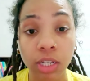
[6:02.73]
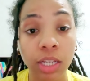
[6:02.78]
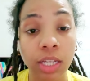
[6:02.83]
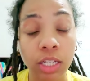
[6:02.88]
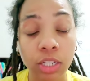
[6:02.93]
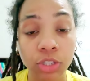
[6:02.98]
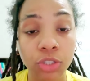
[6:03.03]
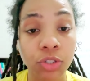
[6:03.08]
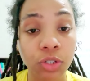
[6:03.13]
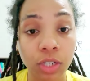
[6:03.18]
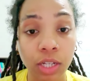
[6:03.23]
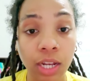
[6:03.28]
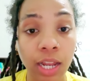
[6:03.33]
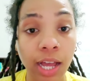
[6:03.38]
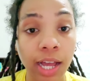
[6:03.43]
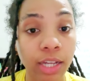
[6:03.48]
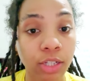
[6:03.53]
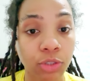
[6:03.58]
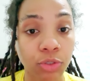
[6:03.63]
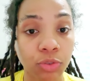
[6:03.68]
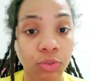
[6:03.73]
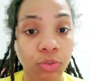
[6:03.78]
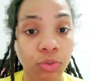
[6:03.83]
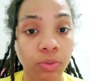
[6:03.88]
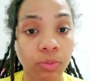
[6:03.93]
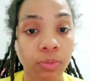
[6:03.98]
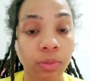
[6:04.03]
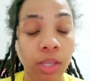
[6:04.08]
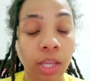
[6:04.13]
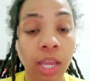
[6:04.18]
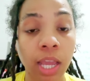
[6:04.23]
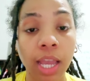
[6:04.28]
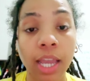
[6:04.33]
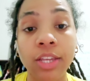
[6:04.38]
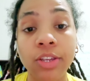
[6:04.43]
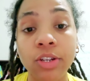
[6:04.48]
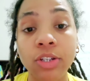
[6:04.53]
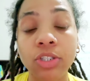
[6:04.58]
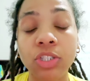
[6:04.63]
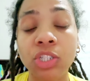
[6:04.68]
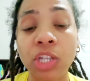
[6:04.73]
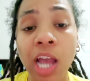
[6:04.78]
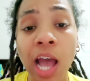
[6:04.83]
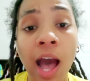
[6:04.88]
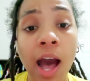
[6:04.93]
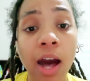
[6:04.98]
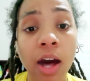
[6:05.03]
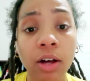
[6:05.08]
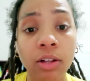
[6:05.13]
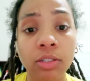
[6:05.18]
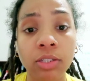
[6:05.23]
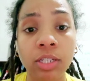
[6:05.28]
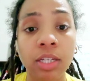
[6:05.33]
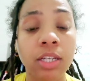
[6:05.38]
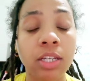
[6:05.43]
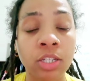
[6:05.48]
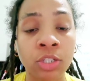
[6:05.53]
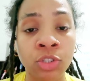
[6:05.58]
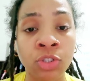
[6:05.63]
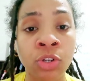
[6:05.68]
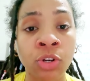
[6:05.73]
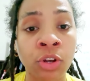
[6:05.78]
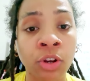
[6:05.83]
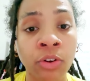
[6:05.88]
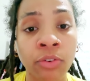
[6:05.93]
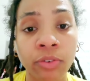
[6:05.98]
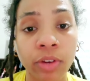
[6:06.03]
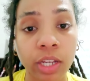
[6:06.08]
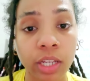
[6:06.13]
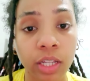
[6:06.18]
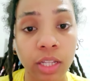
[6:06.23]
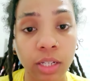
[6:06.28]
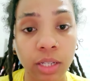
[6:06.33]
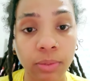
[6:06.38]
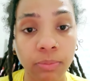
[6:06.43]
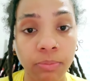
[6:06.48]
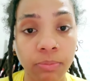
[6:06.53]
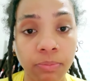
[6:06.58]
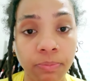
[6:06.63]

is your classroom, and your child is your curriculum.